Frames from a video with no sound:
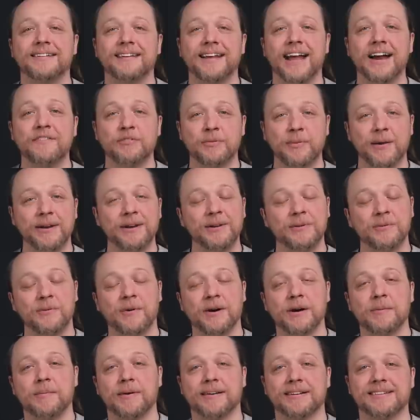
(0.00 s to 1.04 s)
Hey everybody,
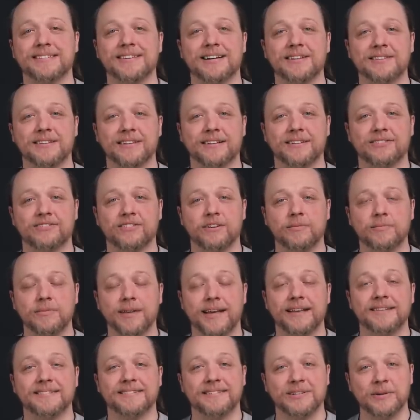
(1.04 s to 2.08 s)
welcome back to Sounds Like a Drum,
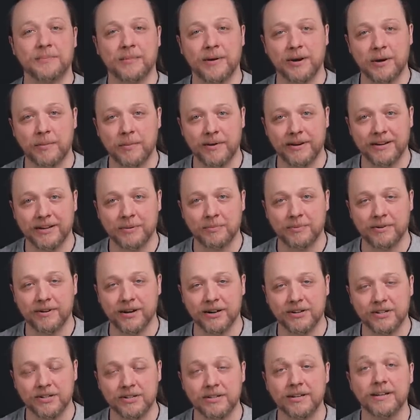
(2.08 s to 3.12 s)
Cadence Independent Media
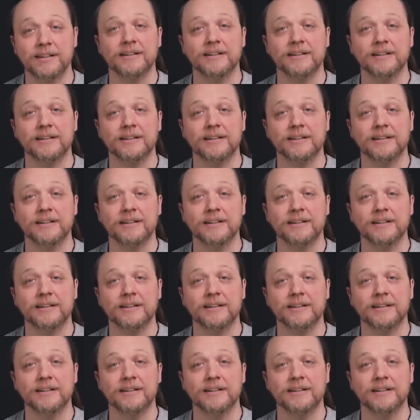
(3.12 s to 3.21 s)
production.